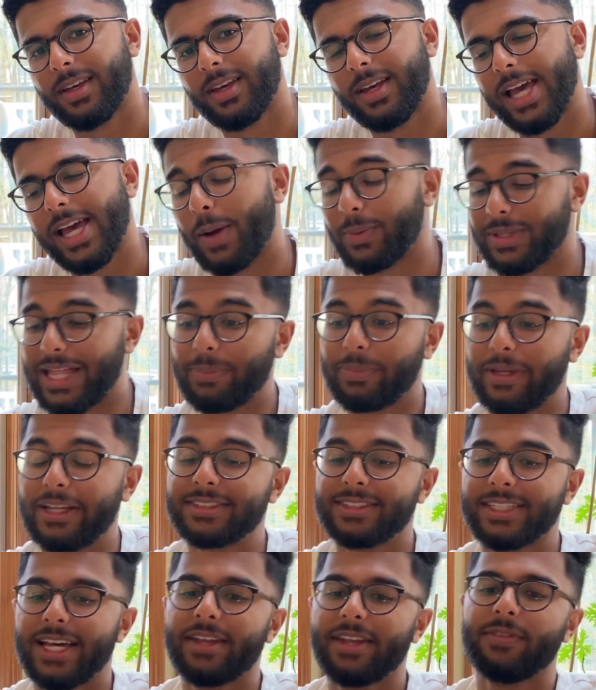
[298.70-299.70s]
And with that being
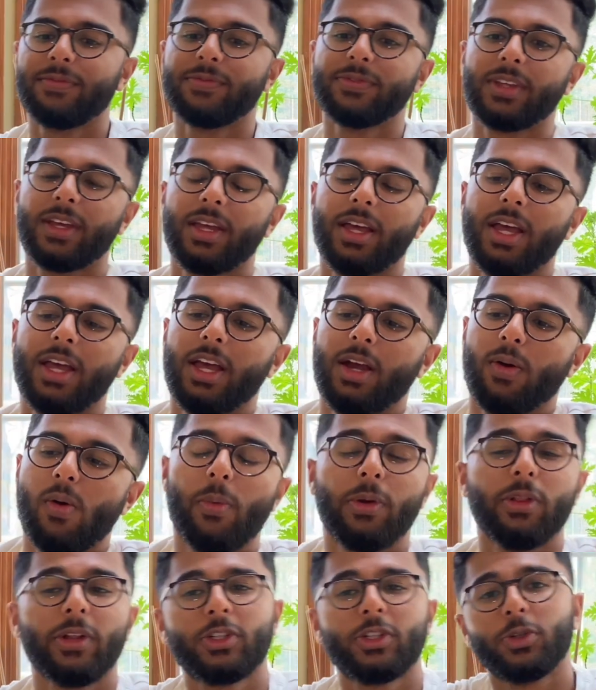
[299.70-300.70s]
said, when
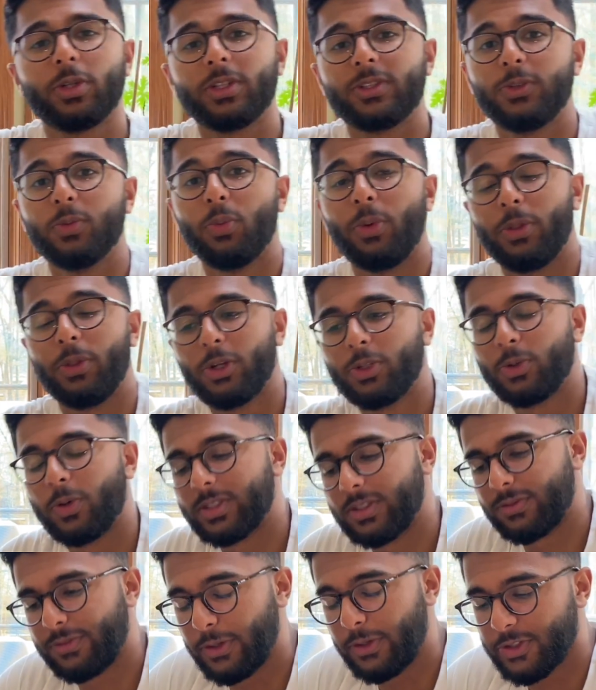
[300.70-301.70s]
we look towards
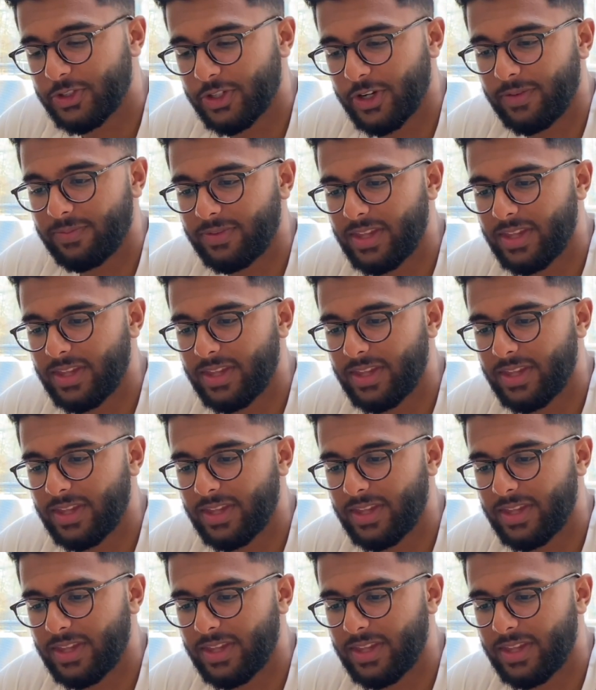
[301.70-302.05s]
the future